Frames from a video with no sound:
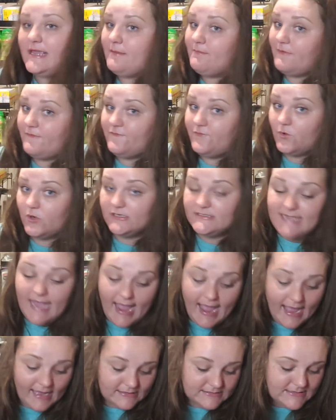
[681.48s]
and before
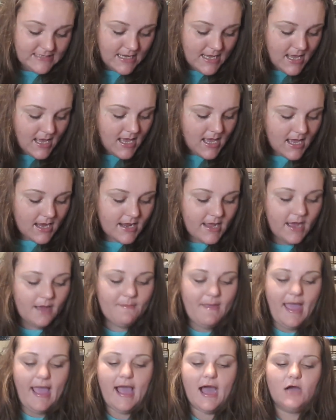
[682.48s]
tax
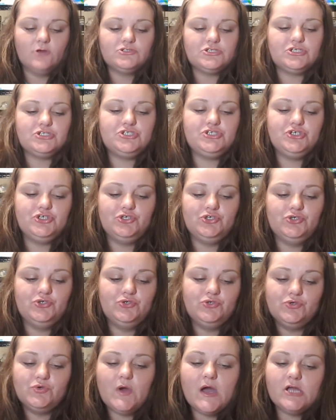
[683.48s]
come out
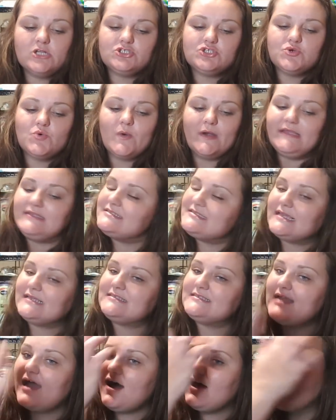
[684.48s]
to
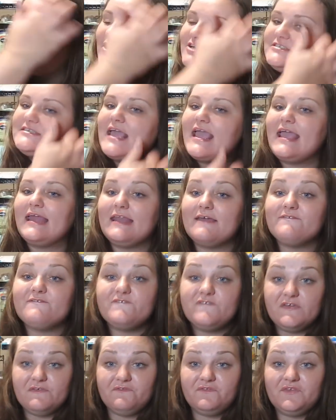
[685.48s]

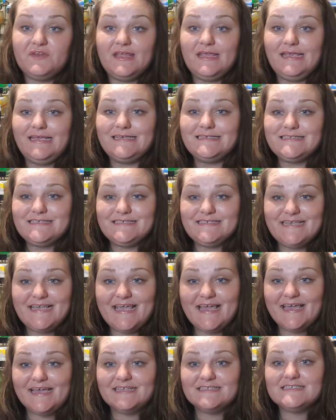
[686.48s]

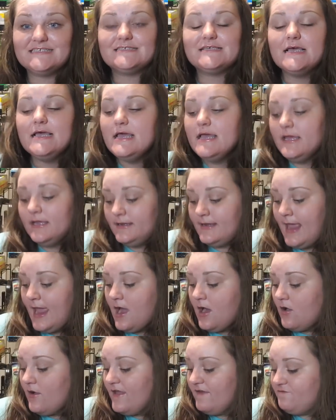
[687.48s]
$26.50.
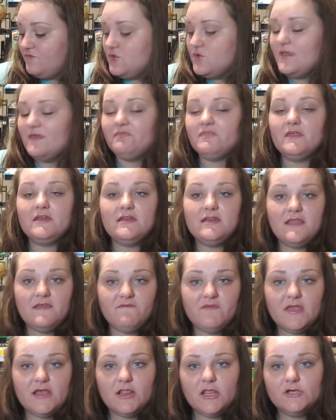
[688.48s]
Now, if you get the
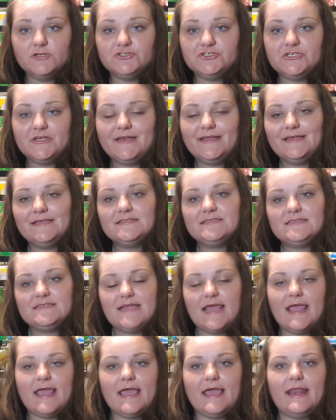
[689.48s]
Nivea lotion
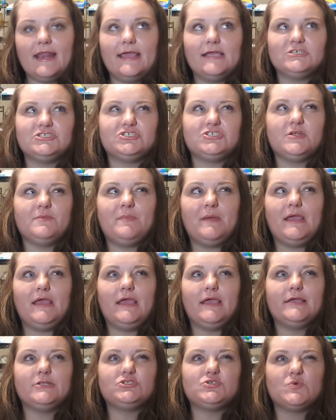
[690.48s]
instead, it should
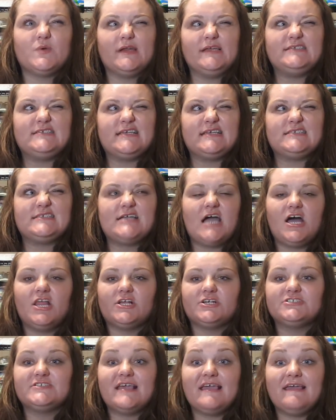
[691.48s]
be
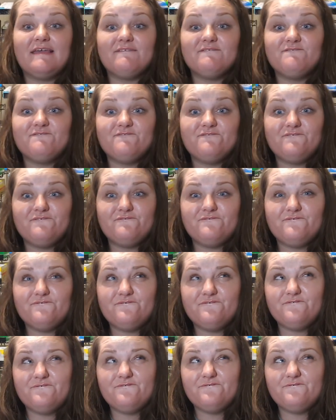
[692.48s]

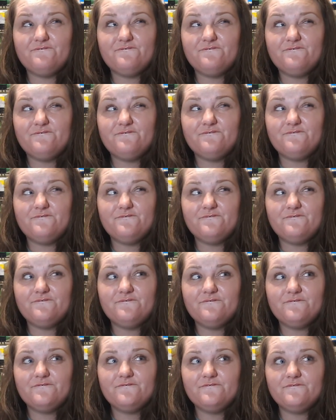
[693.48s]

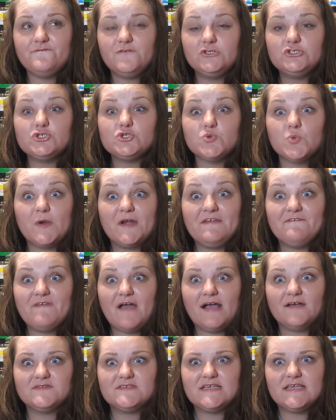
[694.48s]

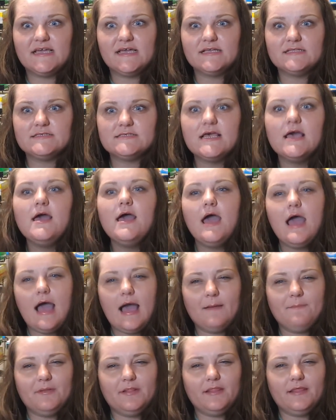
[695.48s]
$26.25,
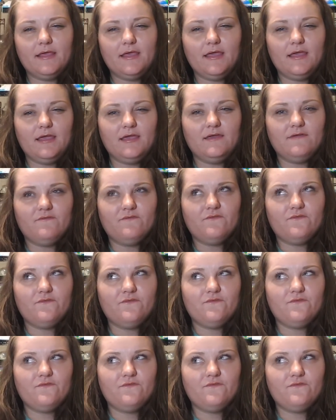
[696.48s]
I believe.